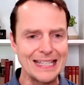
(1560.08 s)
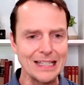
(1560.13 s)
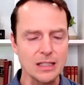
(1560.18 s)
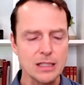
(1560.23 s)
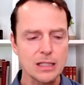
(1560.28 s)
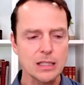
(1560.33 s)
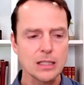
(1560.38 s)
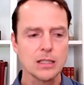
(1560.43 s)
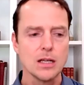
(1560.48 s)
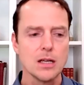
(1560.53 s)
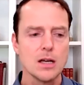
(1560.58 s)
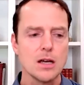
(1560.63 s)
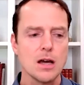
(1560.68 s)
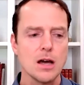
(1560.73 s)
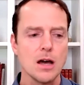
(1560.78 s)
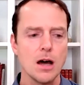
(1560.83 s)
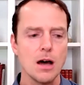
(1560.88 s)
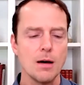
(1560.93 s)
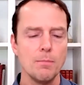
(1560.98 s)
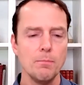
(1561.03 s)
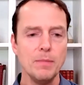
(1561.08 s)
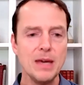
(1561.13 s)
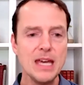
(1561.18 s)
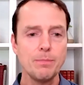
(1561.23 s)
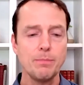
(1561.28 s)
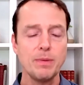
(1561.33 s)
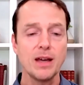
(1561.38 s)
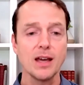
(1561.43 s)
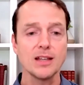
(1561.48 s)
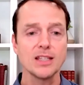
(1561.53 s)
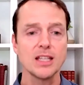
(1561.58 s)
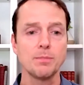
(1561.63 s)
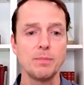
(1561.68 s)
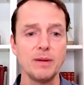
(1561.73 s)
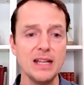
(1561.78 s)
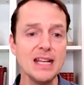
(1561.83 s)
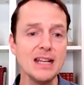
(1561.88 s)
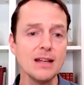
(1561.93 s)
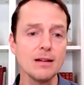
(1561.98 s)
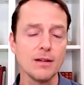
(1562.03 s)
dense um, meat because it's
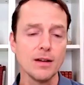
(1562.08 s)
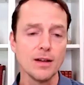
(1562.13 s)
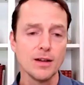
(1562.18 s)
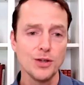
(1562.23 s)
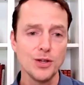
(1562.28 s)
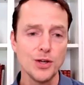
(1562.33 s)
been eating,